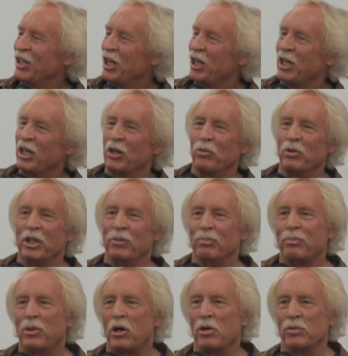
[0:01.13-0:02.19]
When
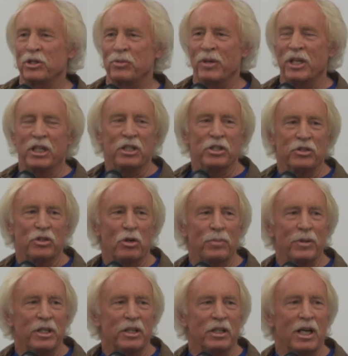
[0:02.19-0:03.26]
Paul was making his
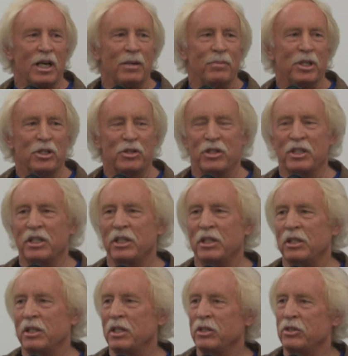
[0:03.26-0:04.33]
opening comments,
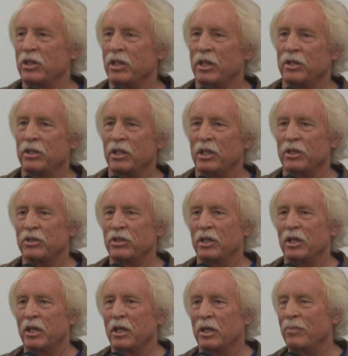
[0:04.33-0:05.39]
he said
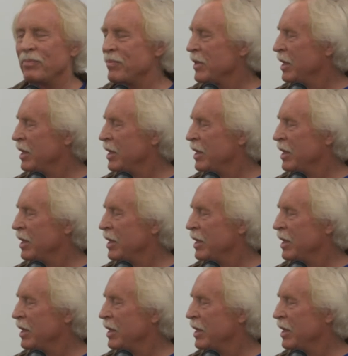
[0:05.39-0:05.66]
that